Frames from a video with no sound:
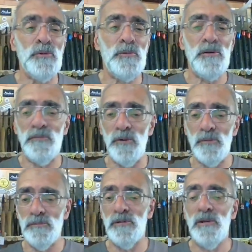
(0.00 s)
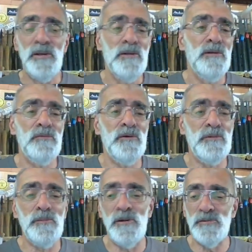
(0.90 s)
I mean, I've known, I've had
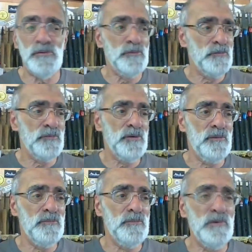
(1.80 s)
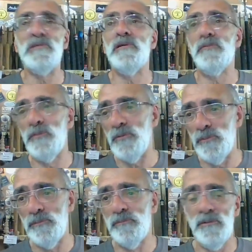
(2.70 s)
the pleasure of um, meeting a few
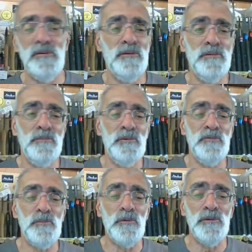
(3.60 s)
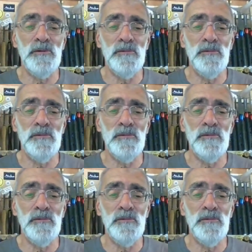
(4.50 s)
uh, of my